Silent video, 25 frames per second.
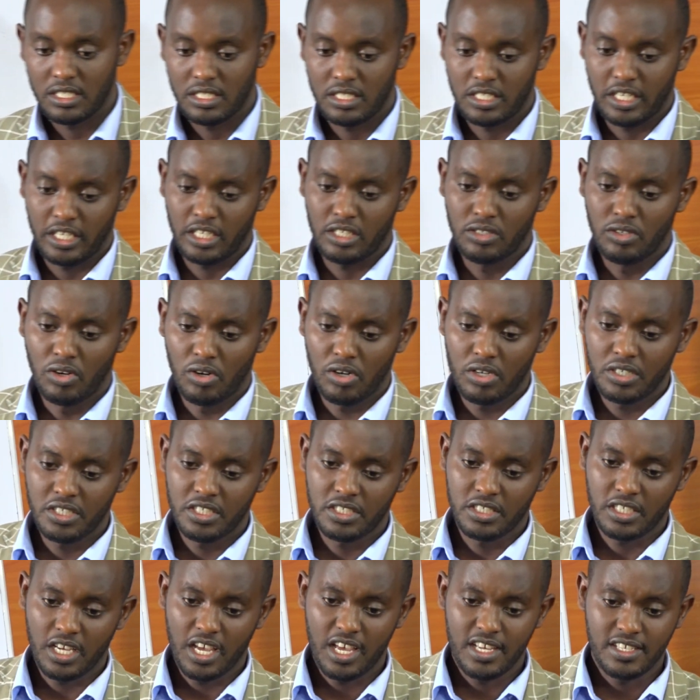
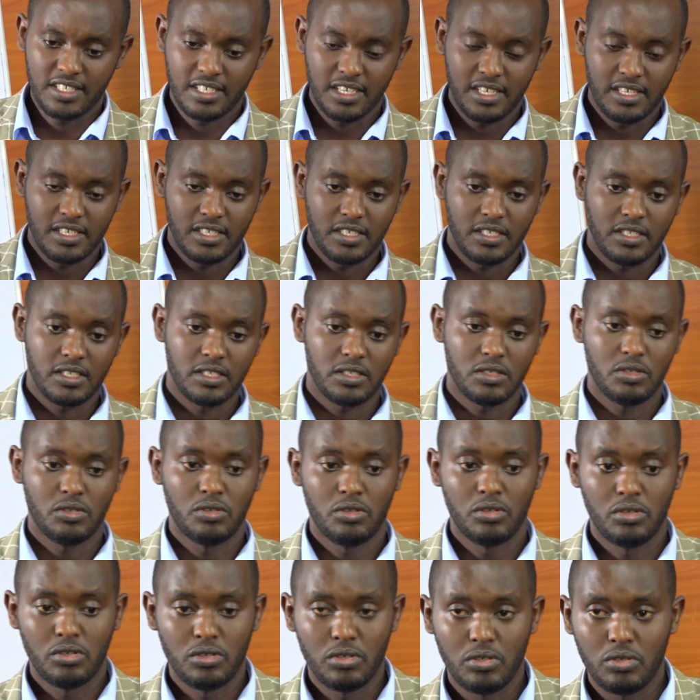technology sciences,
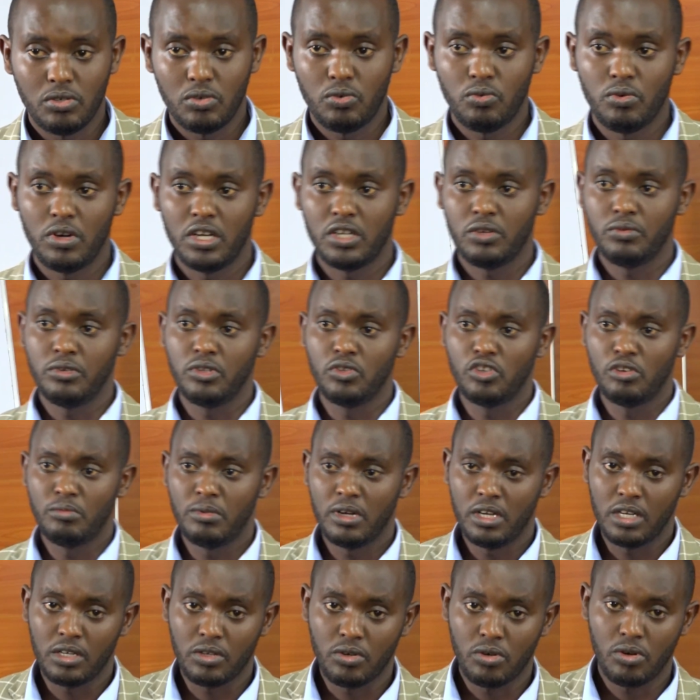or what we
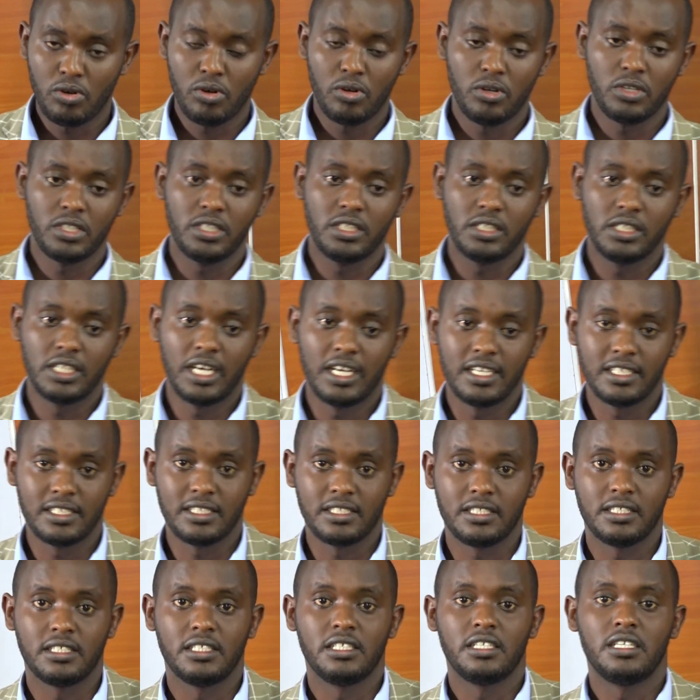normally call
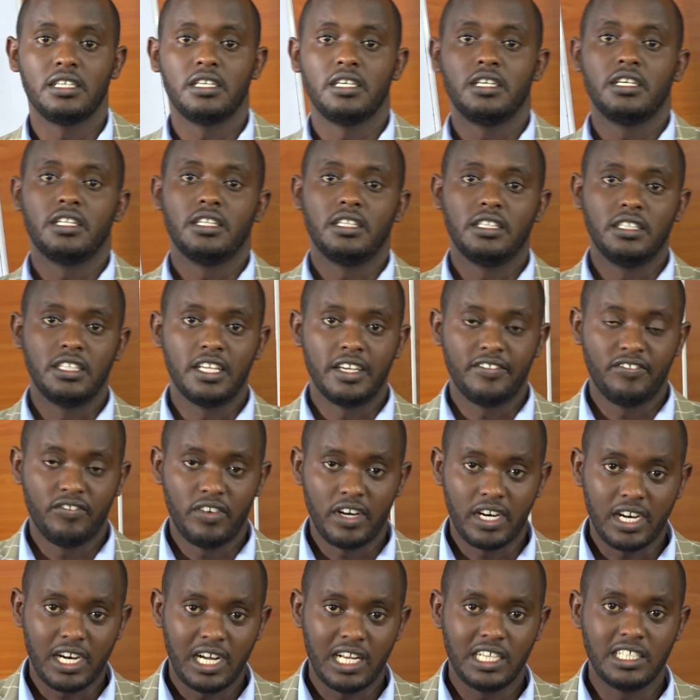as the
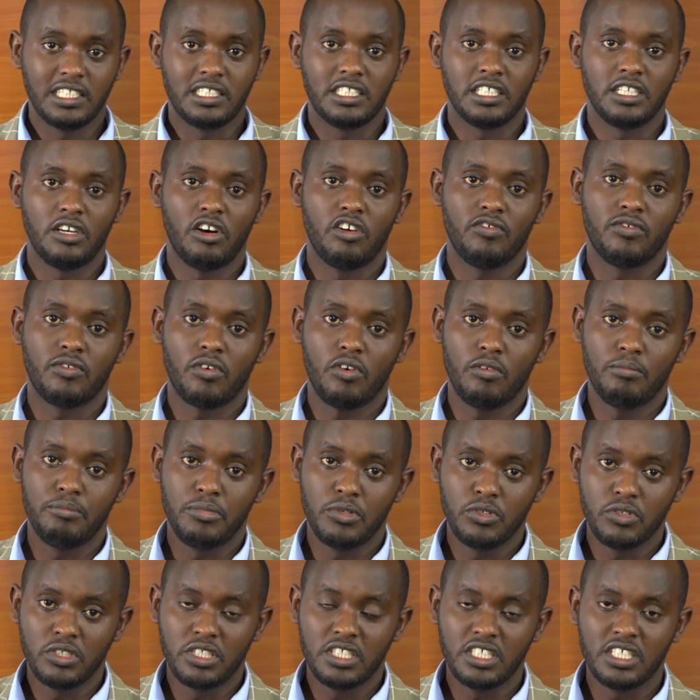Faculty of
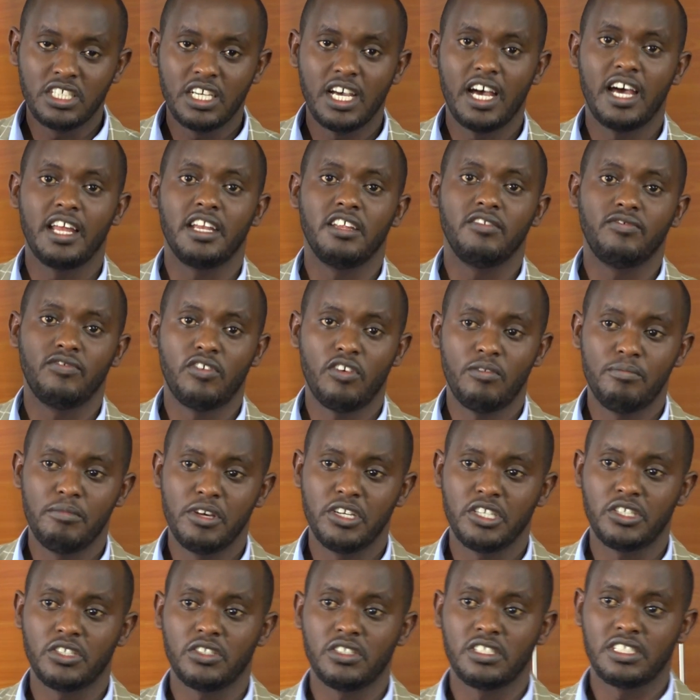Computing and
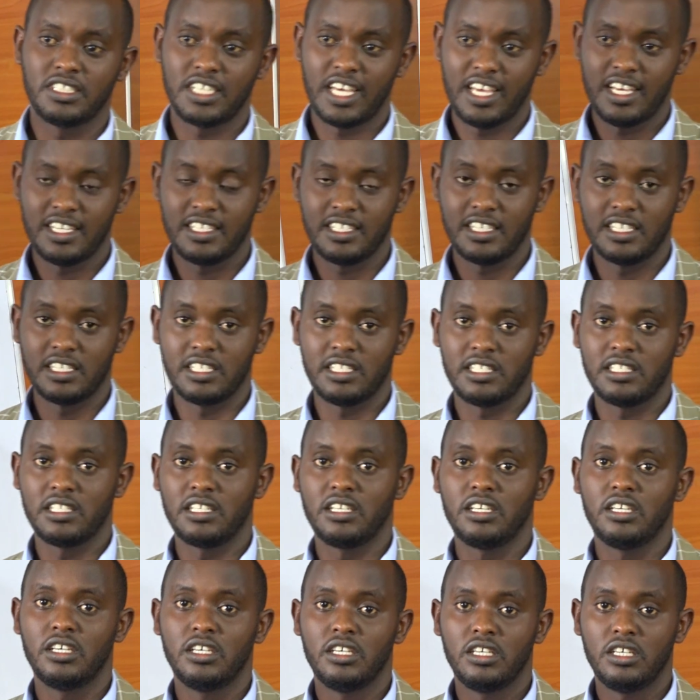Information Sciences
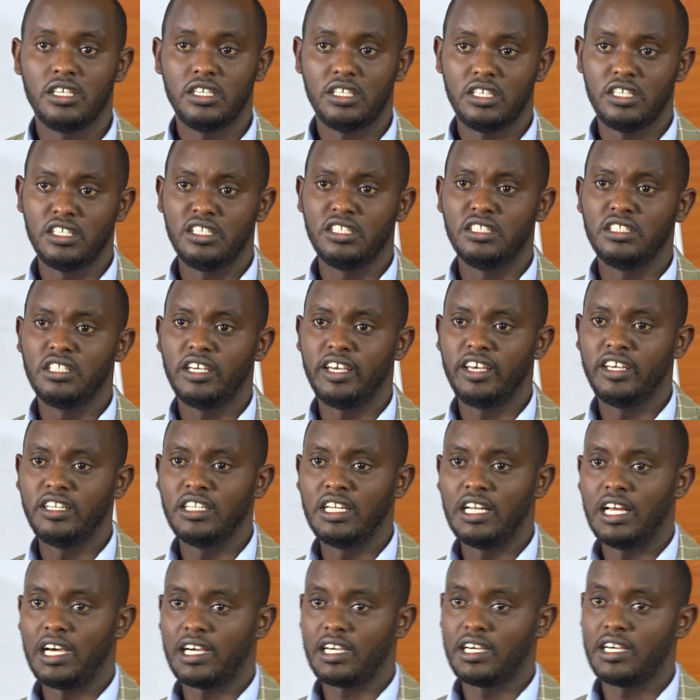in
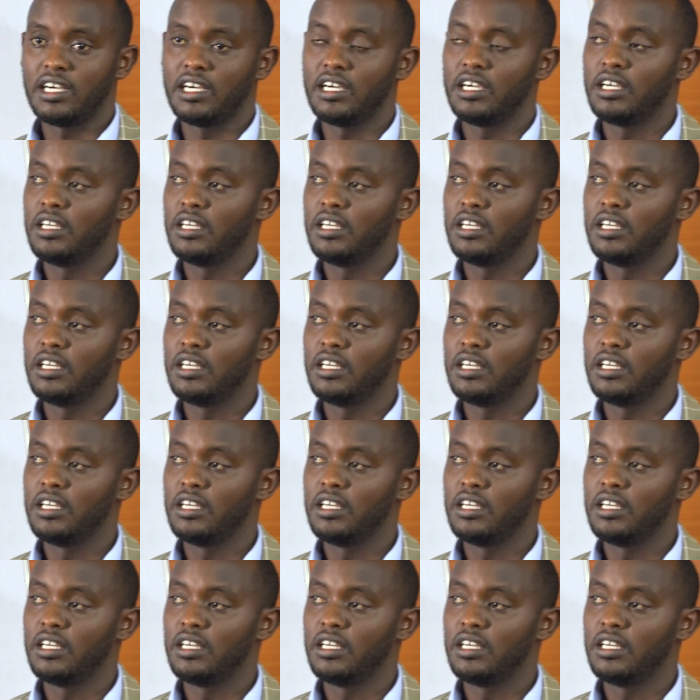UNILAK.